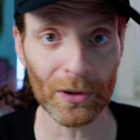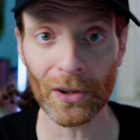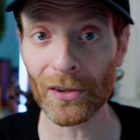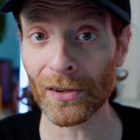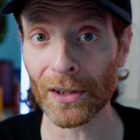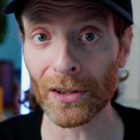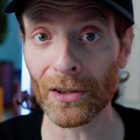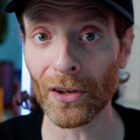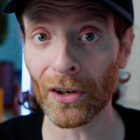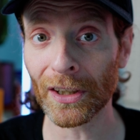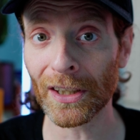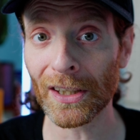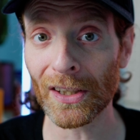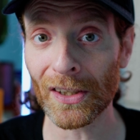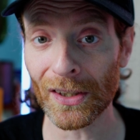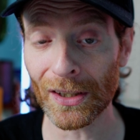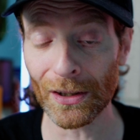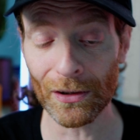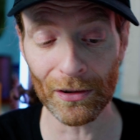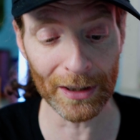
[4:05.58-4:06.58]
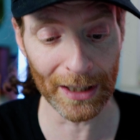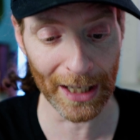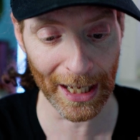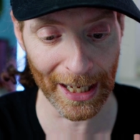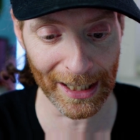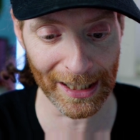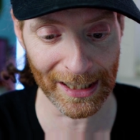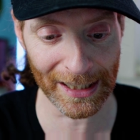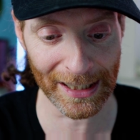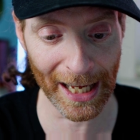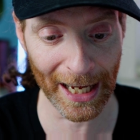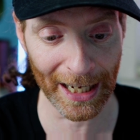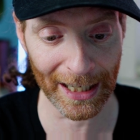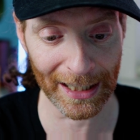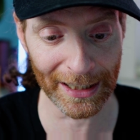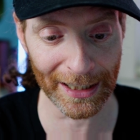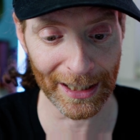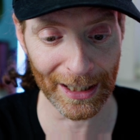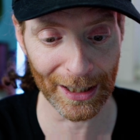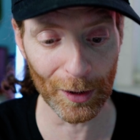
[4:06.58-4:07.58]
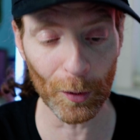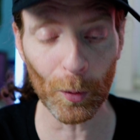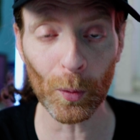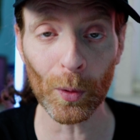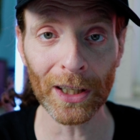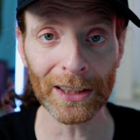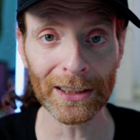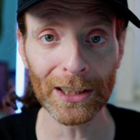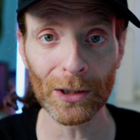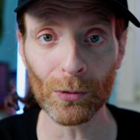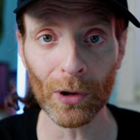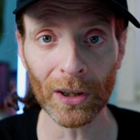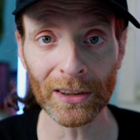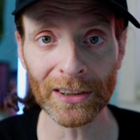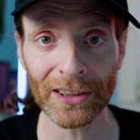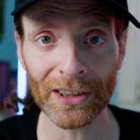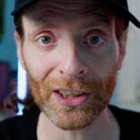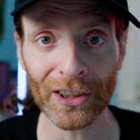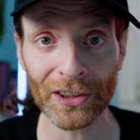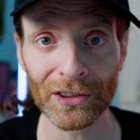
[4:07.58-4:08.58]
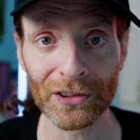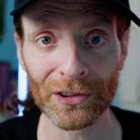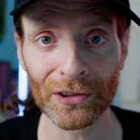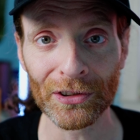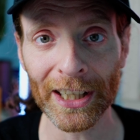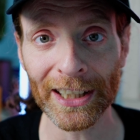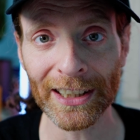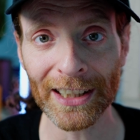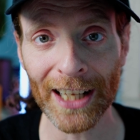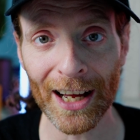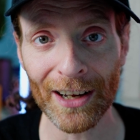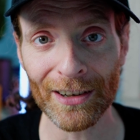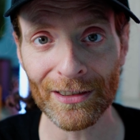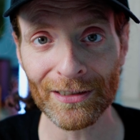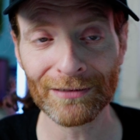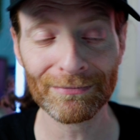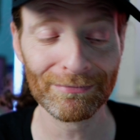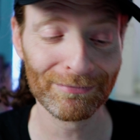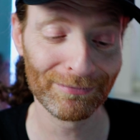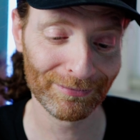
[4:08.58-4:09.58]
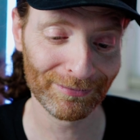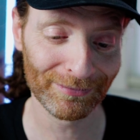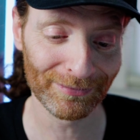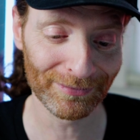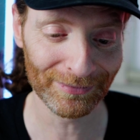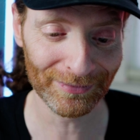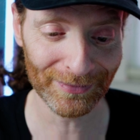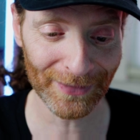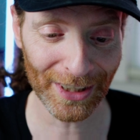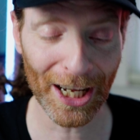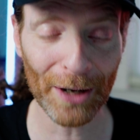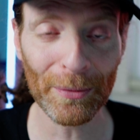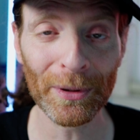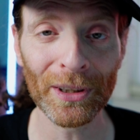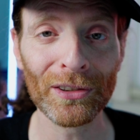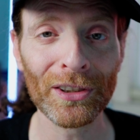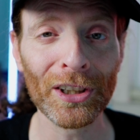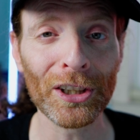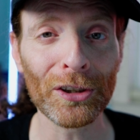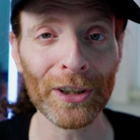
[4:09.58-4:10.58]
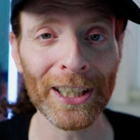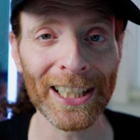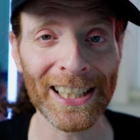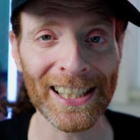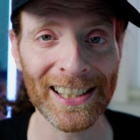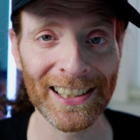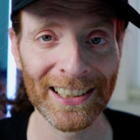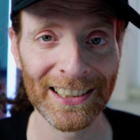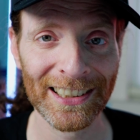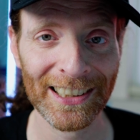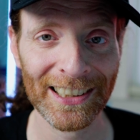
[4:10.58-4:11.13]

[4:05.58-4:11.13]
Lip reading: because the dog is doing exactly what they want the dog to do right now, coming to the treats.